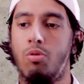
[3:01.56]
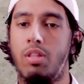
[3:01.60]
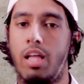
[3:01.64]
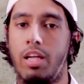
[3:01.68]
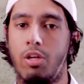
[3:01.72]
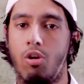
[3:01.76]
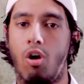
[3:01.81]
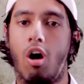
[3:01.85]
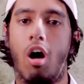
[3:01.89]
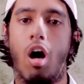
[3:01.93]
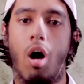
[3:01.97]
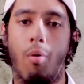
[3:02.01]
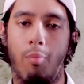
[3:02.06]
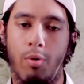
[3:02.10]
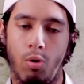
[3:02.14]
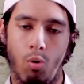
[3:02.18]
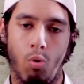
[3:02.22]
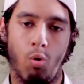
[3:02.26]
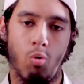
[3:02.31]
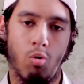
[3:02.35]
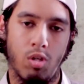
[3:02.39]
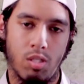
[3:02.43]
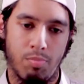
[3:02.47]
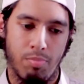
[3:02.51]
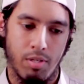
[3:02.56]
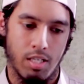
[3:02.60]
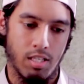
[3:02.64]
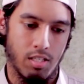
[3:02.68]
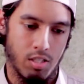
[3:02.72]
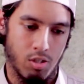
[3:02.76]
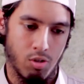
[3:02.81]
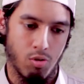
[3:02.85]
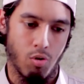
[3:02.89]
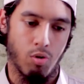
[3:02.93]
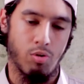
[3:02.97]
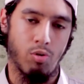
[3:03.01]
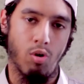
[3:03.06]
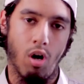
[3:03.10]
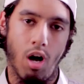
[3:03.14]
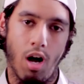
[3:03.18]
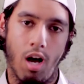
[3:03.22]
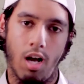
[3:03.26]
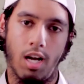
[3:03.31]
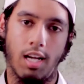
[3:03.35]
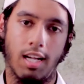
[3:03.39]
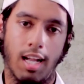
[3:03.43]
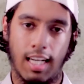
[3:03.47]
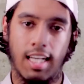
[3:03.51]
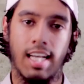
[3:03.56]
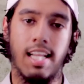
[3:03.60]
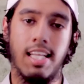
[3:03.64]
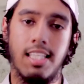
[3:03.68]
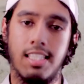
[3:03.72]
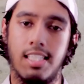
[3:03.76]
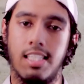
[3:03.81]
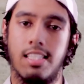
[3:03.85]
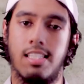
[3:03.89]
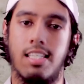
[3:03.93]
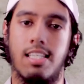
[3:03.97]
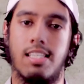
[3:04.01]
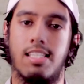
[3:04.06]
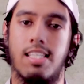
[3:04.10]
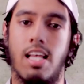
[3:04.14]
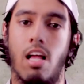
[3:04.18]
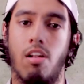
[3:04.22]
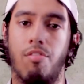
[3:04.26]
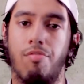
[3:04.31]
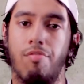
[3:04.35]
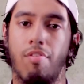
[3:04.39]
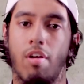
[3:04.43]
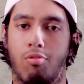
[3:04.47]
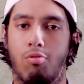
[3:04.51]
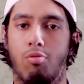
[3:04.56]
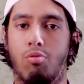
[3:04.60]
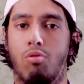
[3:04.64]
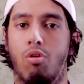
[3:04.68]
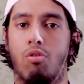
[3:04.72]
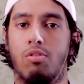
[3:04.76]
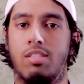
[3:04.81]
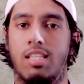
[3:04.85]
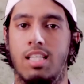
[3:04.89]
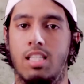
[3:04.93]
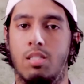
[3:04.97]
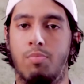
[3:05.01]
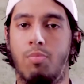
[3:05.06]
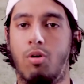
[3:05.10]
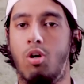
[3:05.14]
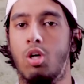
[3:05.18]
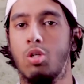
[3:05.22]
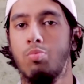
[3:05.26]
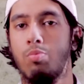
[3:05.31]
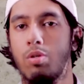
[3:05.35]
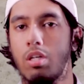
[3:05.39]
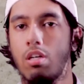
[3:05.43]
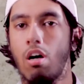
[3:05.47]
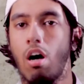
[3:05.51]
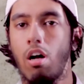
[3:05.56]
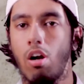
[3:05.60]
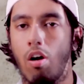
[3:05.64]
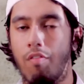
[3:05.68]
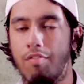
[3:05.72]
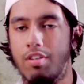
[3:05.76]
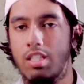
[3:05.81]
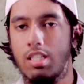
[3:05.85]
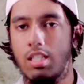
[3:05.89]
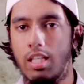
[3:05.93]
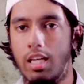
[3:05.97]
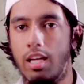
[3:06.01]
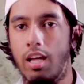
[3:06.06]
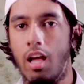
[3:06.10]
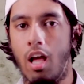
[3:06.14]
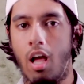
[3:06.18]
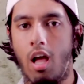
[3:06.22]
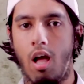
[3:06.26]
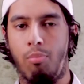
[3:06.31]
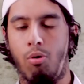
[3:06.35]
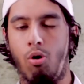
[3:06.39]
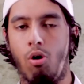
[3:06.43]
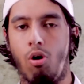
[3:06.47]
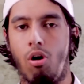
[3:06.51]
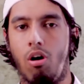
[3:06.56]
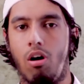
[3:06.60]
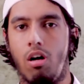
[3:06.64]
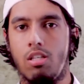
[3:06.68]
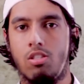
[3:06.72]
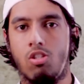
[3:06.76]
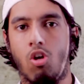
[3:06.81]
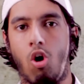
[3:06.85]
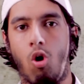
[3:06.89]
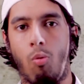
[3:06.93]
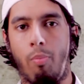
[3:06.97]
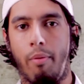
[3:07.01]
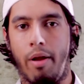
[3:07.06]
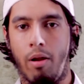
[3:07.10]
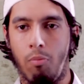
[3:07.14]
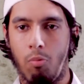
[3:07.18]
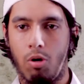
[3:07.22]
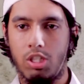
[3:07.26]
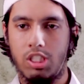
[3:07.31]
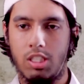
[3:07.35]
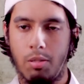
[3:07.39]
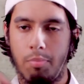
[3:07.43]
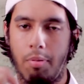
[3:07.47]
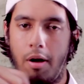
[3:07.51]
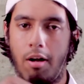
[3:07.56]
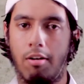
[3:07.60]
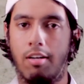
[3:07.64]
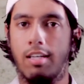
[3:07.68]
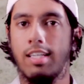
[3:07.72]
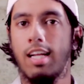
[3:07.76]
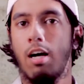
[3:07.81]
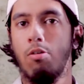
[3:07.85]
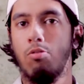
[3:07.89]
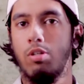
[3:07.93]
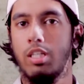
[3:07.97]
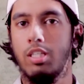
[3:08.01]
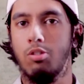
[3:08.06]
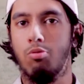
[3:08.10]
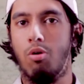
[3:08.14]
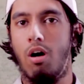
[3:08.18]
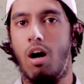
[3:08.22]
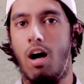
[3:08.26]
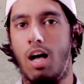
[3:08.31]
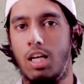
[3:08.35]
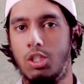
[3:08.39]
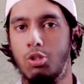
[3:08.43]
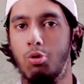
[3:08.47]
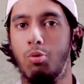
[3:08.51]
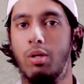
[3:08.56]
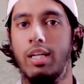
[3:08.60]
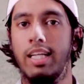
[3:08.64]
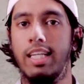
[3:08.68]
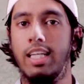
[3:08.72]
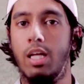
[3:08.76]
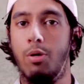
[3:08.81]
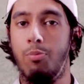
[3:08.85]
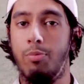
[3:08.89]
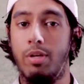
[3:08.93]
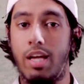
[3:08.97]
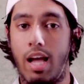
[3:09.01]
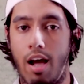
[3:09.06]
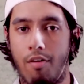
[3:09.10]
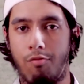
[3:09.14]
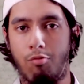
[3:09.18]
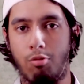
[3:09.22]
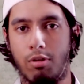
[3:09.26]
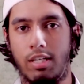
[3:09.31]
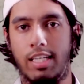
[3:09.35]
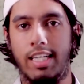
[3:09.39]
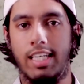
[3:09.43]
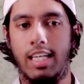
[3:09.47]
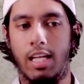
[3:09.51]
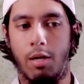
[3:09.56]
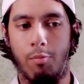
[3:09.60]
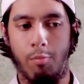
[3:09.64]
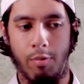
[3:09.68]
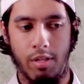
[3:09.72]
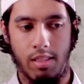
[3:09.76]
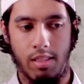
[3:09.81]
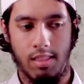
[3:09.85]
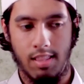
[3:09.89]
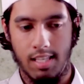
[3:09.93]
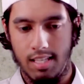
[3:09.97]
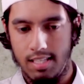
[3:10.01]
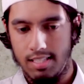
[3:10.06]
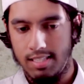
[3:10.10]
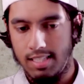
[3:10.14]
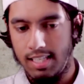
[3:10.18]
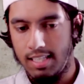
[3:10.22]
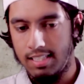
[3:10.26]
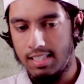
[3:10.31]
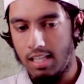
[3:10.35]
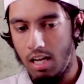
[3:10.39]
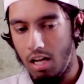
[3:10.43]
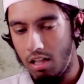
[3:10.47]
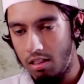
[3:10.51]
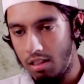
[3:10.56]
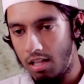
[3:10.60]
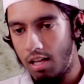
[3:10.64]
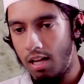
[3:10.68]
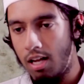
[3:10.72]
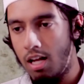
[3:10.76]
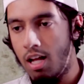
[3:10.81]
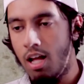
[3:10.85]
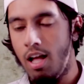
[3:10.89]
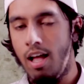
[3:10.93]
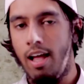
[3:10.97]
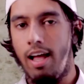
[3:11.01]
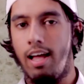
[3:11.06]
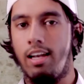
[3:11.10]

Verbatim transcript: so that your heart will always be, you know, your heart cleanses itself through those sins, because we can't obviously put soap and washing powder down into our hearts to clean it. We have to clean it with these things that Allah